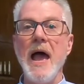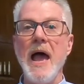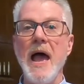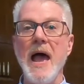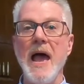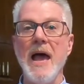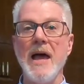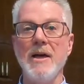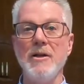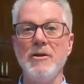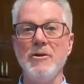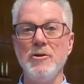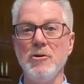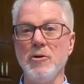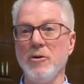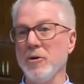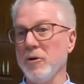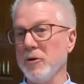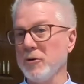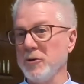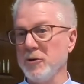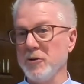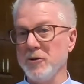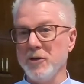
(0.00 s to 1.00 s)
and you could
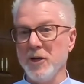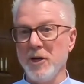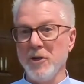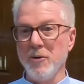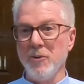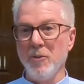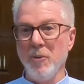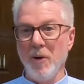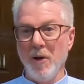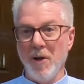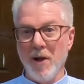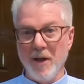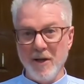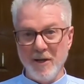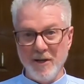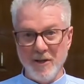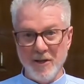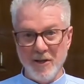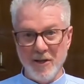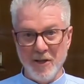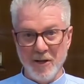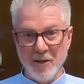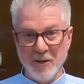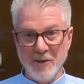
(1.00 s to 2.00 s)
also say you
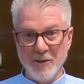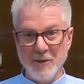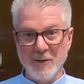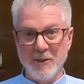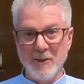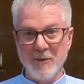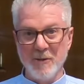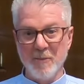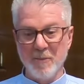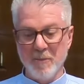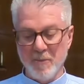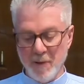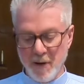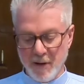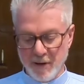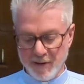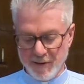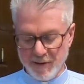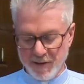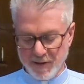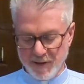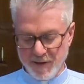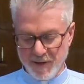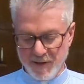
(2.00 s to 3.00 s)
like this by
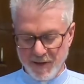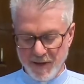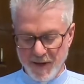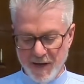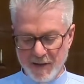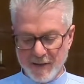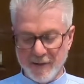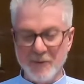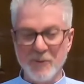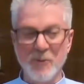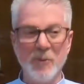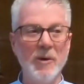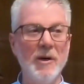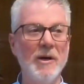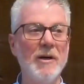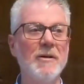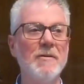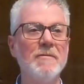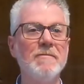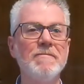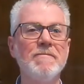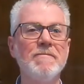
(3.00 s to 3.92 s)
clicking that as well.